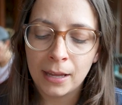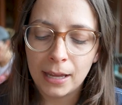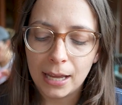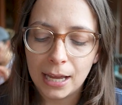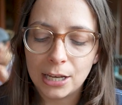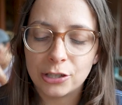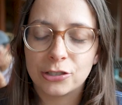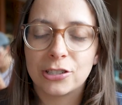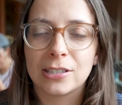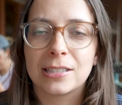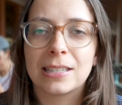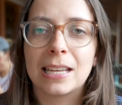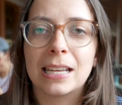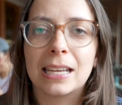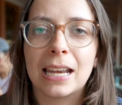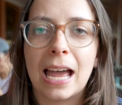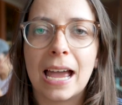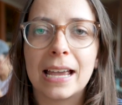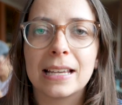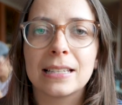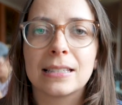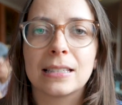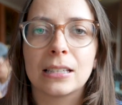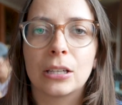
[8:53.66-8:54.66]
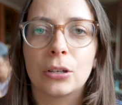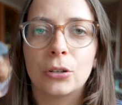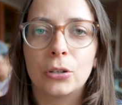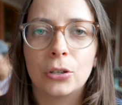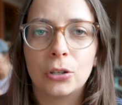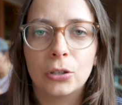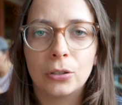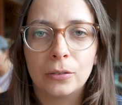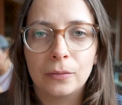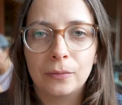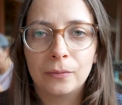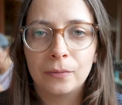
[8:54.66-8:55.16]
It's just a nice
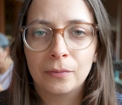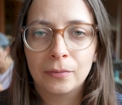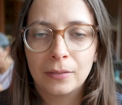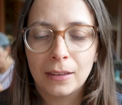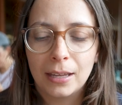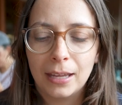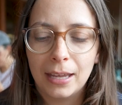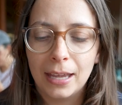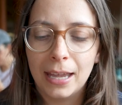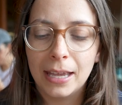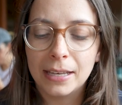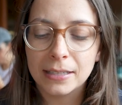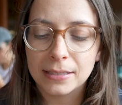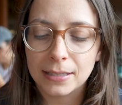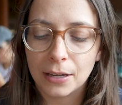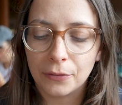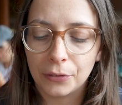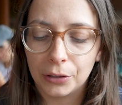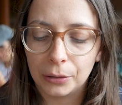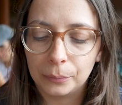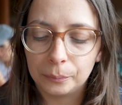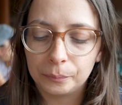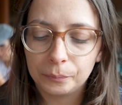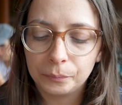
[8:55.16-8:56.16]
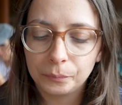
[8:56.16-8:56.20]
little hint of it.